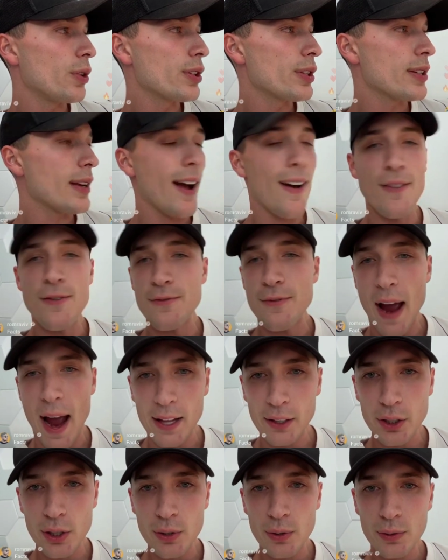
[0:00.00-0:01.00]
this was
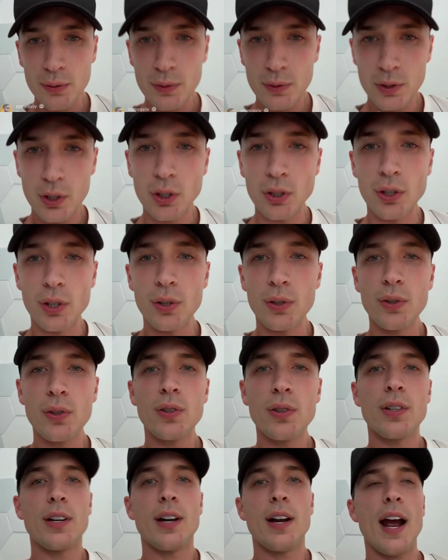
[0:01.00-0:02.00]
of value to
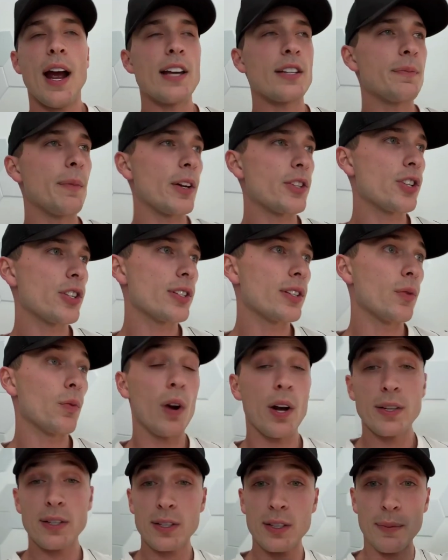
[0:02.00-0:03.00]
you as much
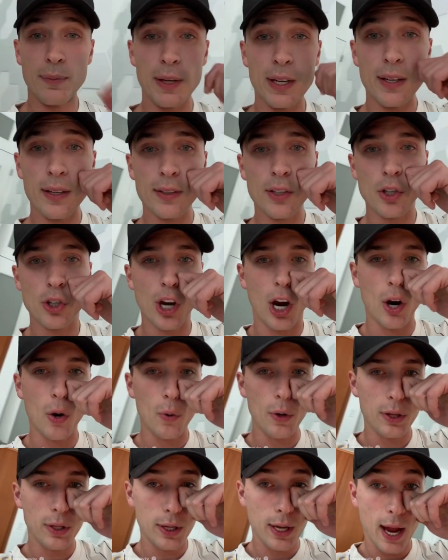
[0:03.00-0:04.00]
as it was to me to
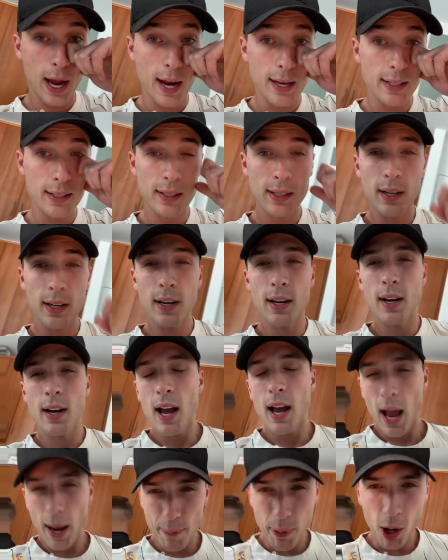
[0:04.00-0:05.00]
share it with you guys.
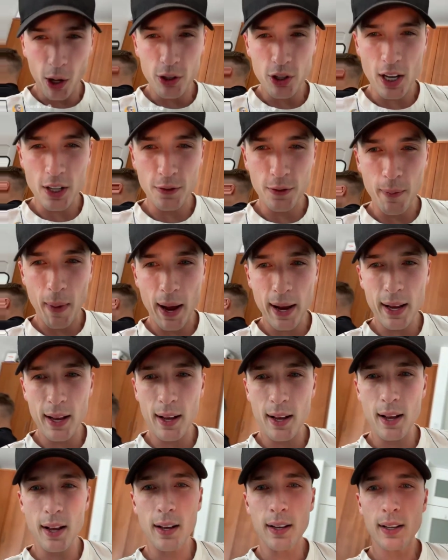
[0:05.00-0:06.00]
I apologize for
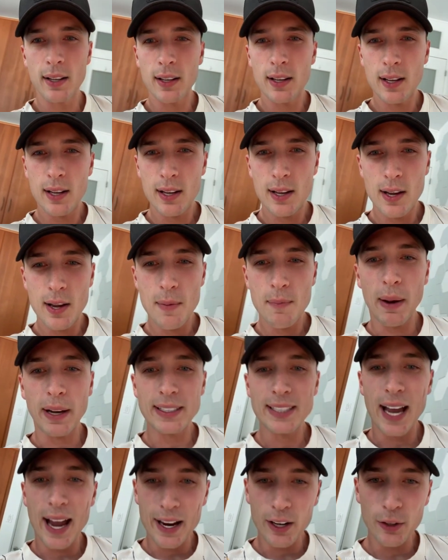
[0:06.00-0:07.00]
my
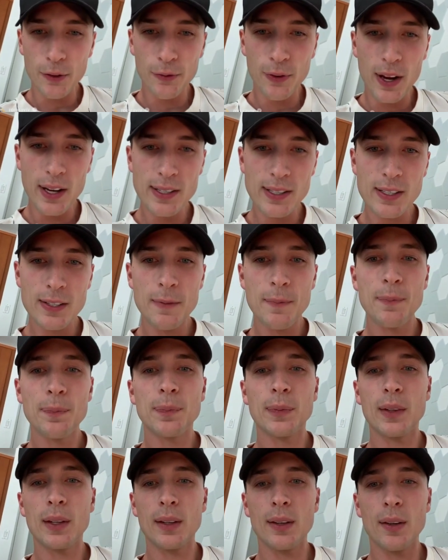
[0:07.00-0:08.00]
my tired face,
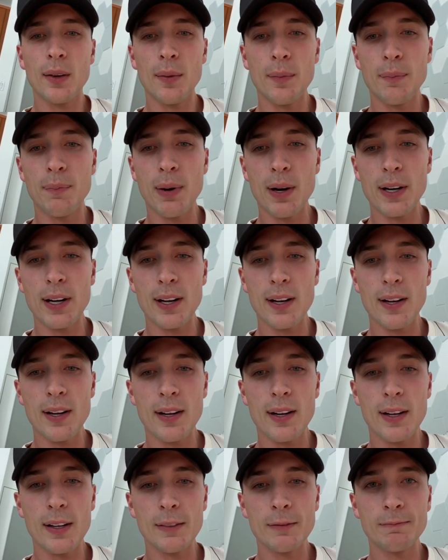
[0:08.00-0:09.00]
but
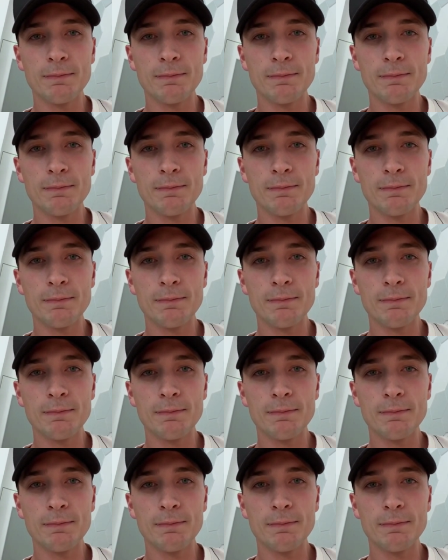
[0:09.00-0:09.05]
